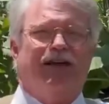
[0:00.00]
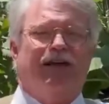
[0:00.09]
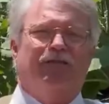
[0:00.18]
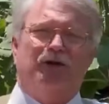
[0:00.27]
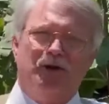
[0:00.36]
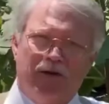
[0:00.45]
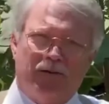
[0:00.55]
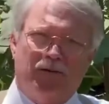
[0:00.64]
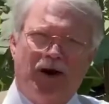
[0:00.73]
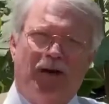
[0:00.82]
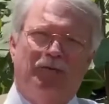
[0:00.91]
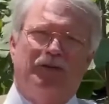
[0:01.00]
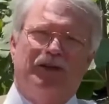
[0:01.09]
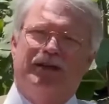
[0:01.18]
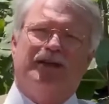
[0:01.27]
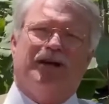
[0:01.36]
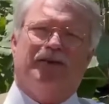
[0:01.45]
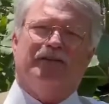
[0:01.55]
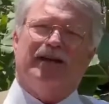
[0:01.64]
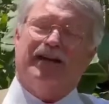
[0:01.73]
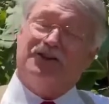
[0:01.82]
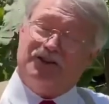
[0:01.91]
If you have a problem with any kind of a
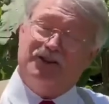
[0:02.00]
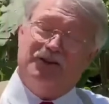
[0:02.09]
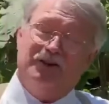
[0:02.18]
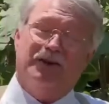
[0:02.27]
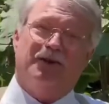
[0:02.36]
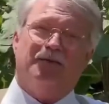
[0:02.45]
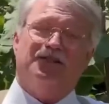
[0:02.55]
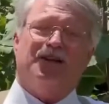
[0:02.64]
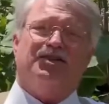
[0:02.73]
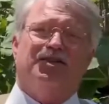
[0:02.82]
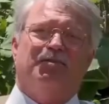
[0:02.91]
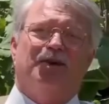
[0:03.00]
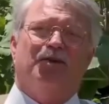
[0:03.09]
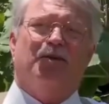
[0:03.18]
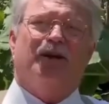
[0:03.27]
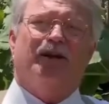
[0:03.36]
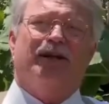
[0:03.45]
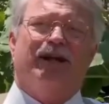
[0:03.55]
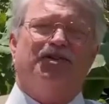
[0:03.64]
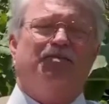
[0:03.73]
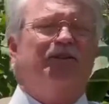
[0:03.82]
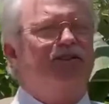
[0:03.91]
case, including a possession of marijuana
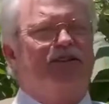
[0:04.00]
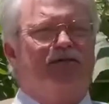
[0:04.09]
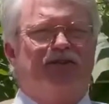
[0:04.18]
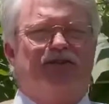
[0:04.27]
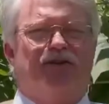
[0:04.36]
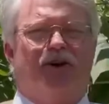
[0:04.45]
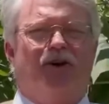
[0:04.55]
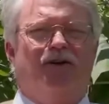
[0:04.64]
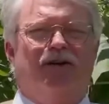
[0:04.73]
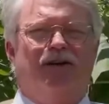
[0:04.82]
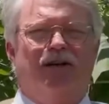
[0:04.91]
case, please give us a call.